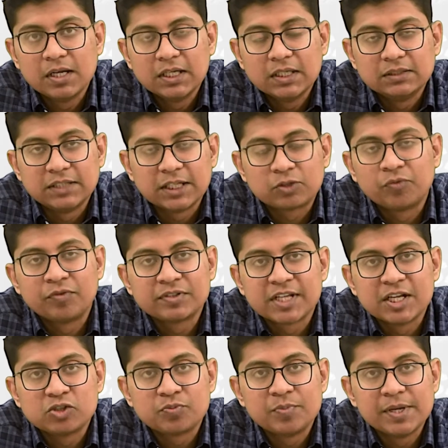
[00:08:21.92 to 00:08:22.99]
Death of a
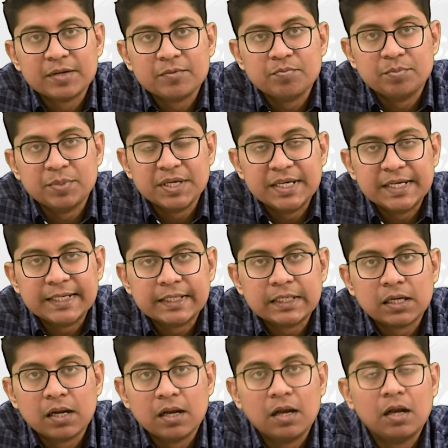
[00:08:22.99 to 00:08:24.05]
Salesman being